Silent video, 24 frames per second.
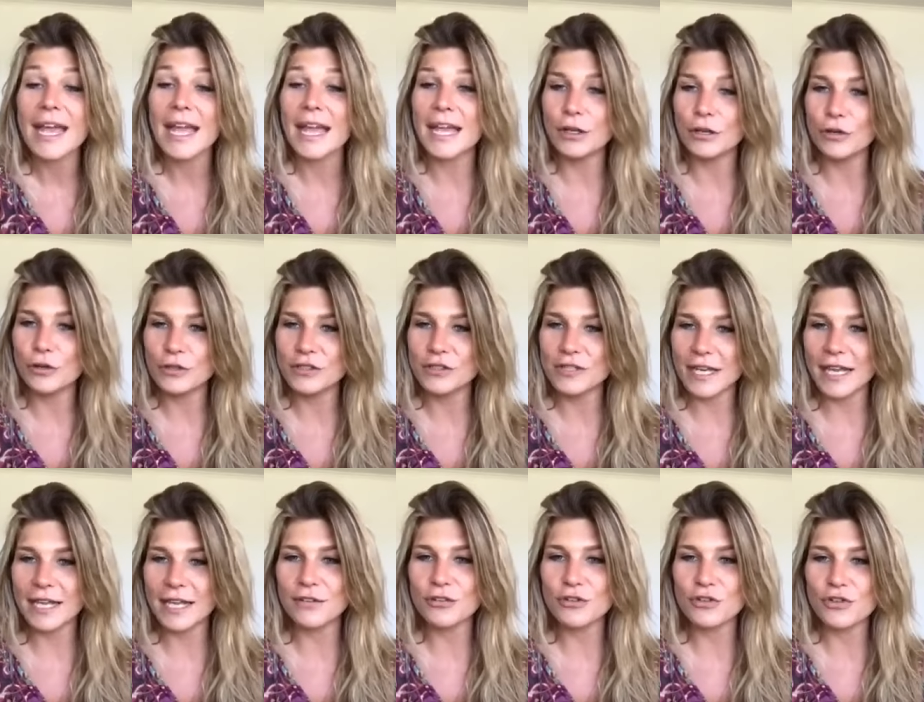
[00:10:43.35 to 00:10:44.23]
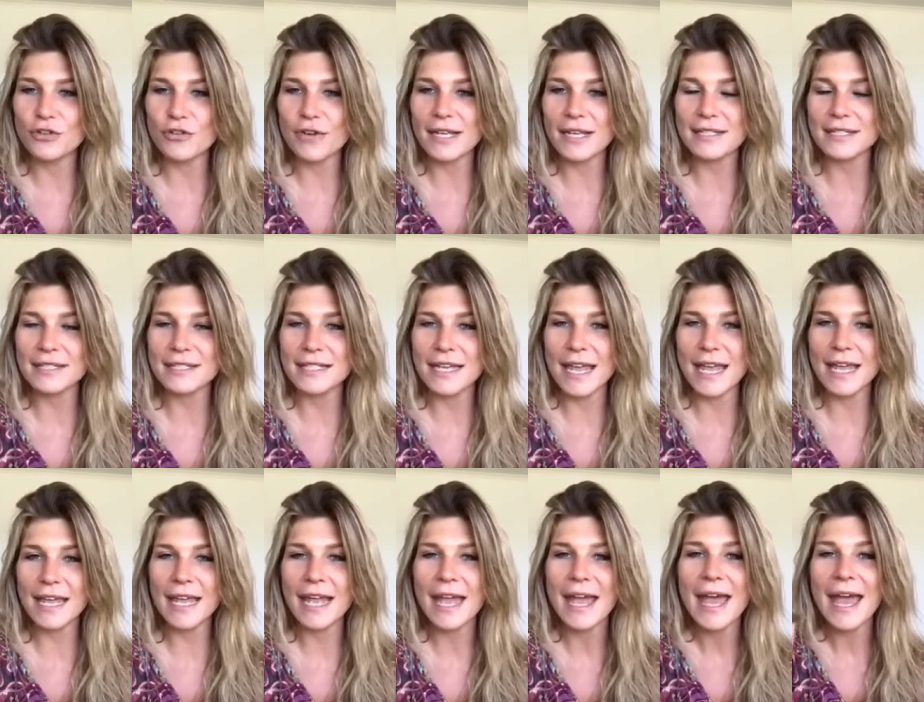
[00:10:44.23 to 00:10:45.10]
It looked
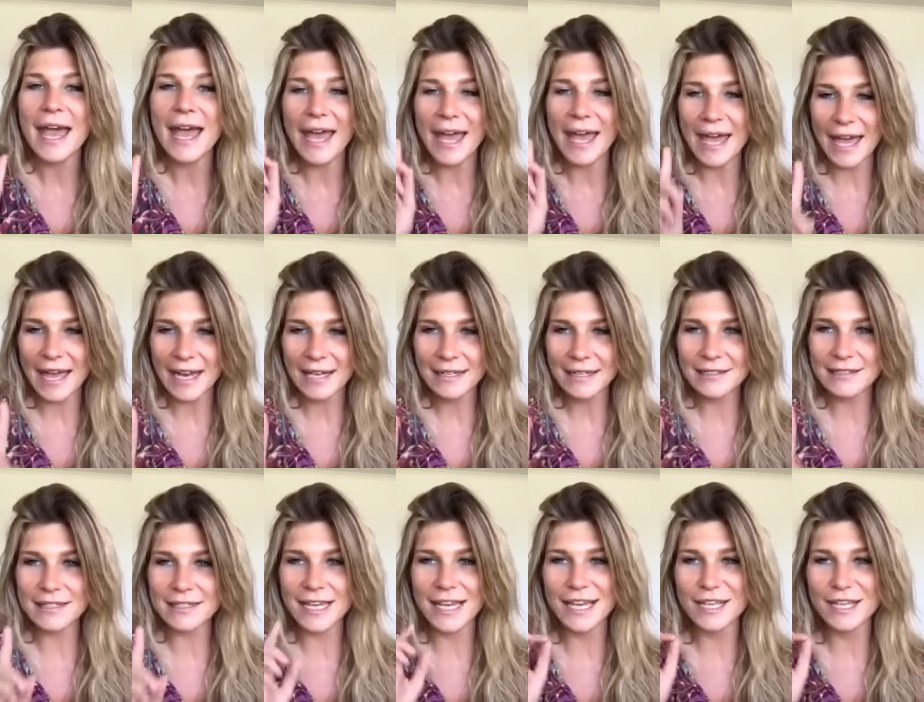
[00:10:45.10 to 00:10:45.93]
interesting, and